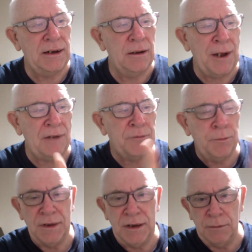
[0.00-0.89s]
apart
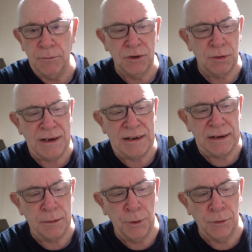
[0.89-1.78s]
from the
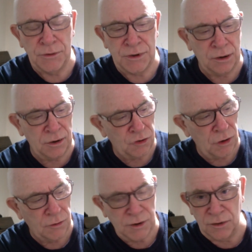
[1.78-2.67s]
multimedia buttons and
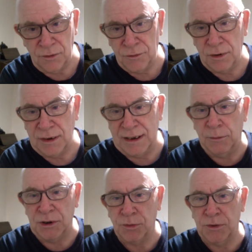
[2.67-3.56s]
controls on the front
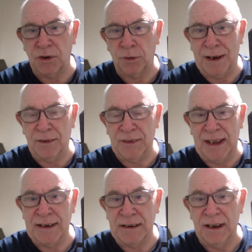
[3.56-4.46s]
here, which we'll talk about at the
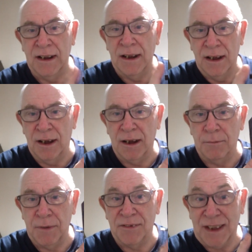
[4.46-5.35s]
end.
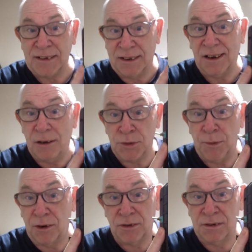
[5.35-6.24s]
That's the ghost
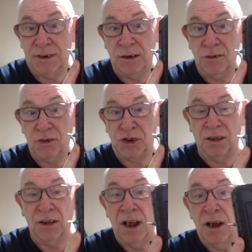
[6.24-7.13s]
box in a
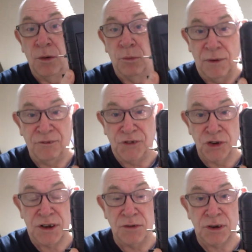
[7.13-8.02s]
nutshell. With
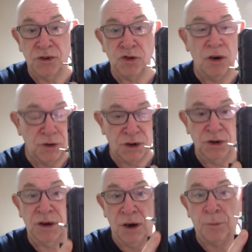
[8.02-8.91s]
just those controls
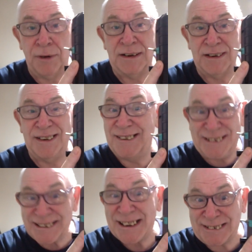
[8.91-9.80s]
you can operate it.
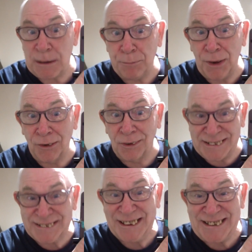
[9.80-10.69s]
It's that simple,
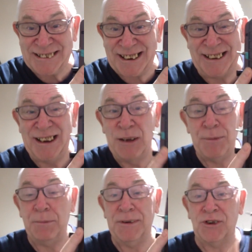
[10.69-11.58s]
it's easy.
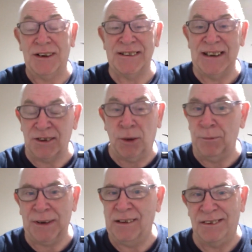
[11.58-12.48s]
People are trying to say it's
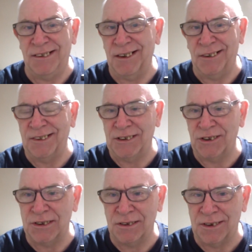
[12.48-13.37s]
complicated, they're not. They're
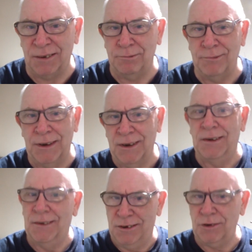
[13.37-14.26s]
just
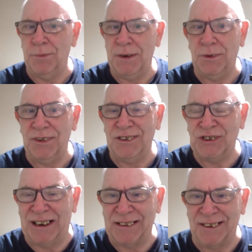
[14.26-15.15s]
some people with
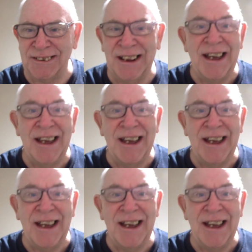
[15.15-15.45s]
agendas.